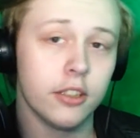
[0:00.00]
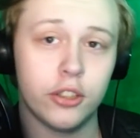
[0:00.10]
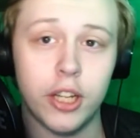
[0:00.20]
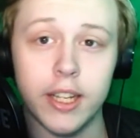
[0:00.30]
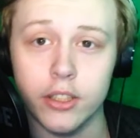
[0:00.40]

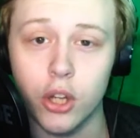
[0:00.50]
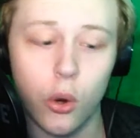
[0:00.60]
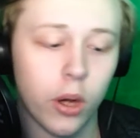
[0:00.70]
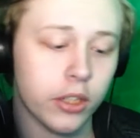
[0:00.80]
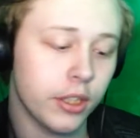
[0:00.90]
Cheers,
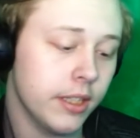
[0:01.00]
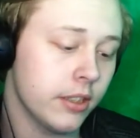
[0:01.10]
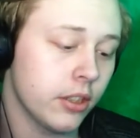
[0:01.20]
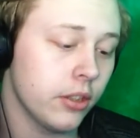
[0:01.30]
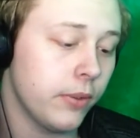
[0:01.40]
go watch it,
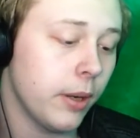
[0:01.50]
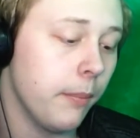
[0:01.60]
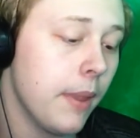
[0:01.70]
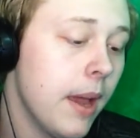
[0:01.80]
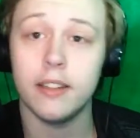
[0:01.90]
it's a good
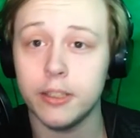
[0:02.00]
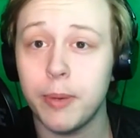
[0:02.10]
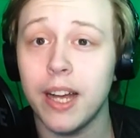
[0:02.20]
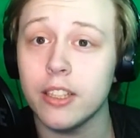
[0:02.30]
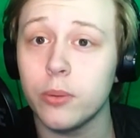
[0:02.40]
film. There is
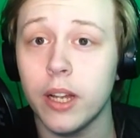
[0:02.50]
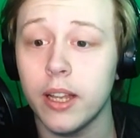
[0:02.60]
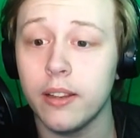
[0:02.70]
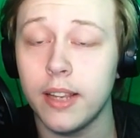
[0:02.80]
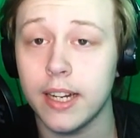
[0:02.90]
parts
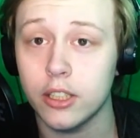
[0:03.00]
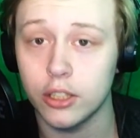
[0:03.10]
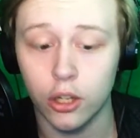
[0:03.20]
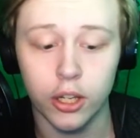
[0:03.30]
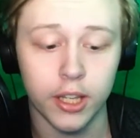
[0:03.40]
where the
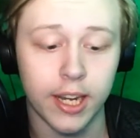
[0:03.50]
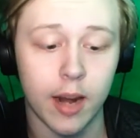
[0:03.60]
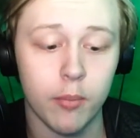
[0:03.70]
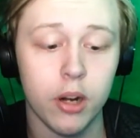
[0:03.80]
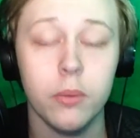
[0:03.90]
actors look at the
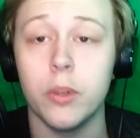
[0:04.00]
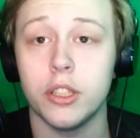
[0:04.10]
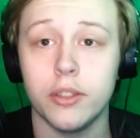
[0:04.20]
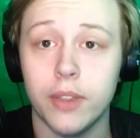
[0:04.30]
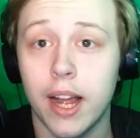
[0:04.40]
camera,
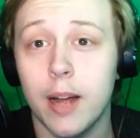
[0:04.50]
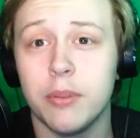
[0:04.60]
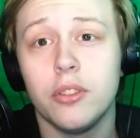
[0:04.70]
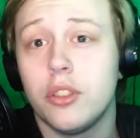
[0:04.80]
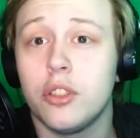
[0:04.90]
which if that
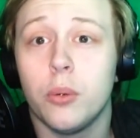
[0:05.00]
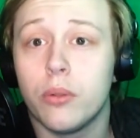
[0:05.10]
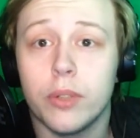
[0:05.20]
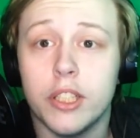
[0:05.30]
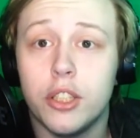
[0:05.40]
happens, just do
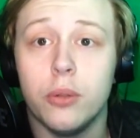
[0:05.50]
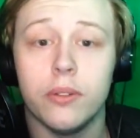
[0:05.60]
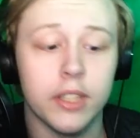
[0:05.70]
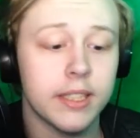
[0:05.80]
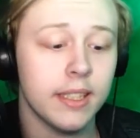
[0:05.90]
a reshoot
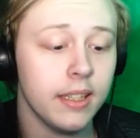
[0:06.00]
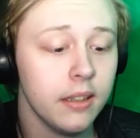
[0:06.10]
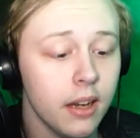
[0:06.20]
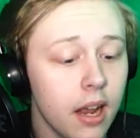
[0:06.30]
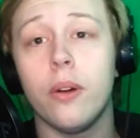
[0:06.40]
of the
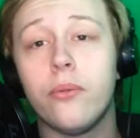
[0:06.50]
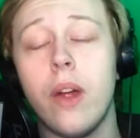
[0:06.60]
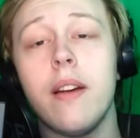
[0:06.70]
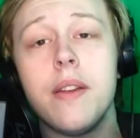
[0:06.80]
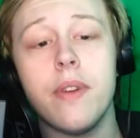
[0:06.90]
scene. You have
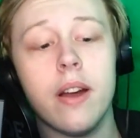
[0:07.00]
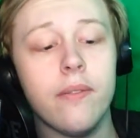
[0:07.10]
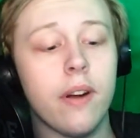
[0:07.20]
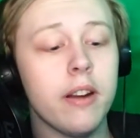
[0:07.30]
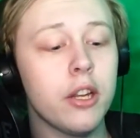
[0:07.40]
very,
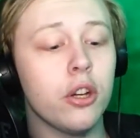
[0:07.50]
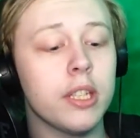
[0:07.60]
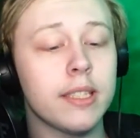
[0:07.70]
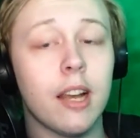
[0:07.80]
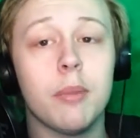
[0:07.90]
very, very
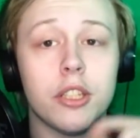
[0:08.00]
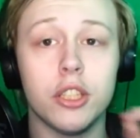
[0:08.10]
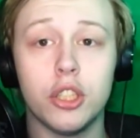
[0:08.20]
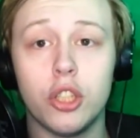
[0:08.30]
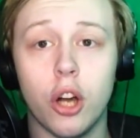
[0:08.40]
good
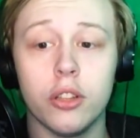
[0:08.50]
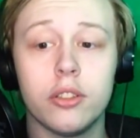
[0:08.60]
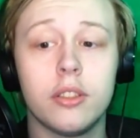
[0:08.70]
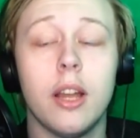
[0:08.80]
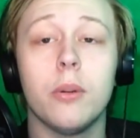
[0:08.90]
establishing
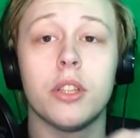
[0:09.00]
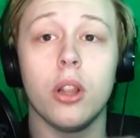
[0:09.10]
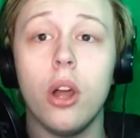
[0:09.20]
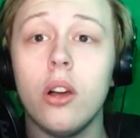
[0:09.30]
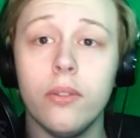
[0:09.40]
shots. There was a
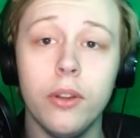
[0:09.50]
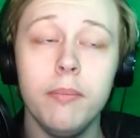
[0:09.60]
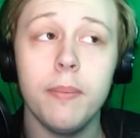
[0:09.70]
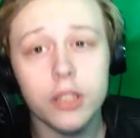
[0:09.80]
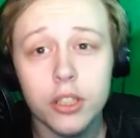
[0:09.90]
lot of
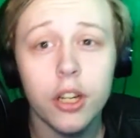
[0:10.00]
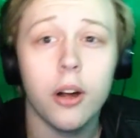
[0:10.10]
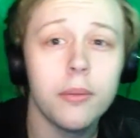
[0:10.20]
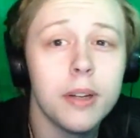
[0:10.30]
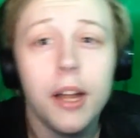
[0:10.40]
them, which, you
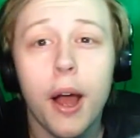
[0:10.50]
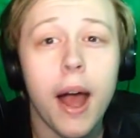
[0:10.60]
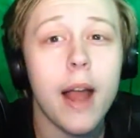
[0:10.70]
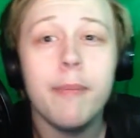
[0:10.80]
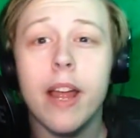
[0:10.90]
know,
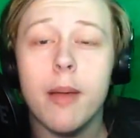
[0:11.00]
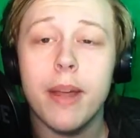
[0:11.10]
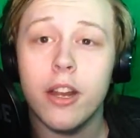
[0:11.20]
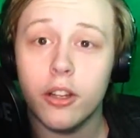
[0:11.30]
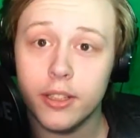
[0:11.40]
I may or
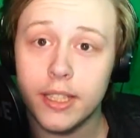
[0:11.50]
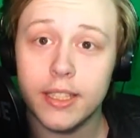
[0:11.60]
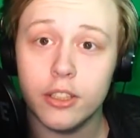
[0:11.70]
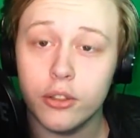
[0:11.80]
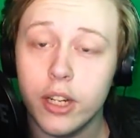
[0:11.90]
may not
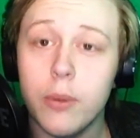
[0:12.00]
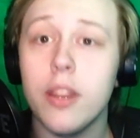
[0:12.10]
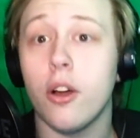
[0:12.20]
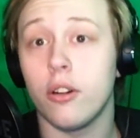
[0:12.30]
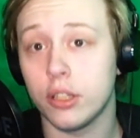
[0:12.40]
disagree
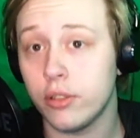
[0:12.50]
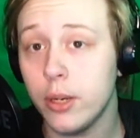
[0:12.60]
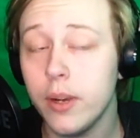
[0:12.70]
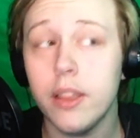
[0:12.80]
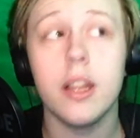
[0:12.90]
with or
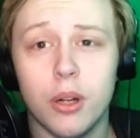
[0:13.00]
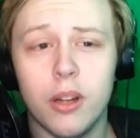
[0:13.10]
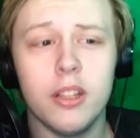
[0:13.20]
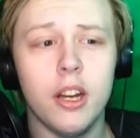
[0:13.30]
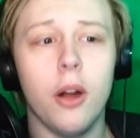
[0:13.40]
agree with,
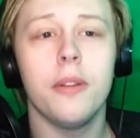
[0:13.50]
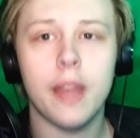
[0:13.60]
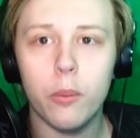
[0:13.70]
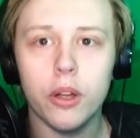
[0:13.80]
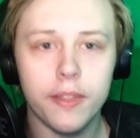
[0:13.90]
but, you know,
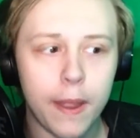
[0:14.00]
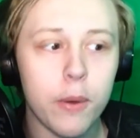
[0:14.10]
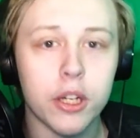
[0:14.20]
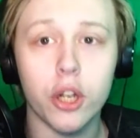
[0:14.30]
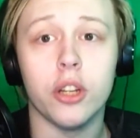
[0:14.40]
they
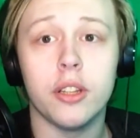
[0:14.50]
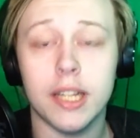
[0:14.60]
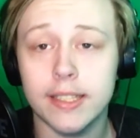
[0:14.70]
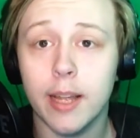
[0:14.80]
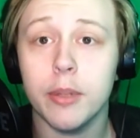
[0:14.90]
were good.
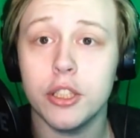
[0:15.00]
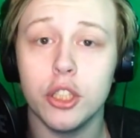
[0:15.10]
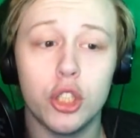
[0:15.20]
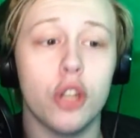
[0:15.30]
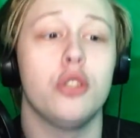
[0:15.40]
The
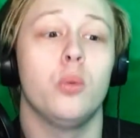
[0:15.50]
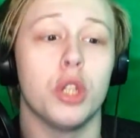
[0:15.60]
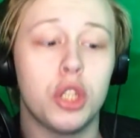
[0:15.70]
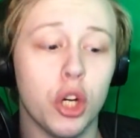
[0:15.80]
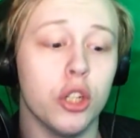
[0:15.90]
establishing shots
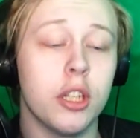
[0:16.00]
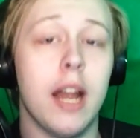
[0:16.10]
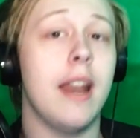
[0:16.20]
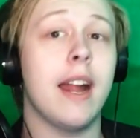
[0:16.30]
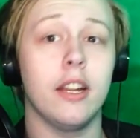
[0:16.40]
were good,
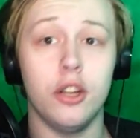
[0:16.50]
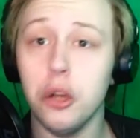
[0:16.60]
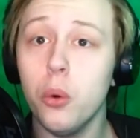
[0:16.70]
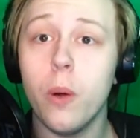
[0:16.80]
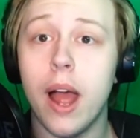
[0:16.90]
and I
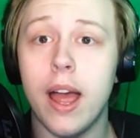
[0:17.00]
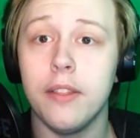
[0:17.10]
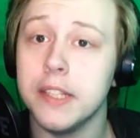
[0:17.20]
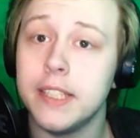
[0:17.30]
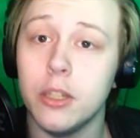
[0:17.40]
knew
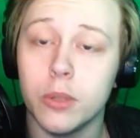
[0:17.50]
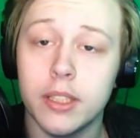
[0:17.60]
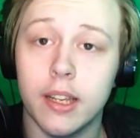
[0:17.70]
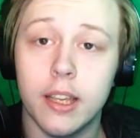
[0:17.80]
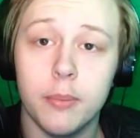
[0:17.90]
where the scene
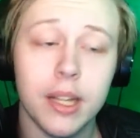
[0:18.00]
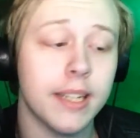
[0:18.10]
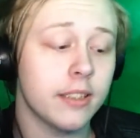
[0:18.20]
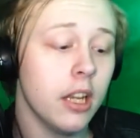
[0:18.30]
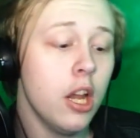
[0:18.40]
was taking
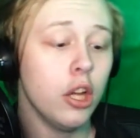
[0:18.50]
place.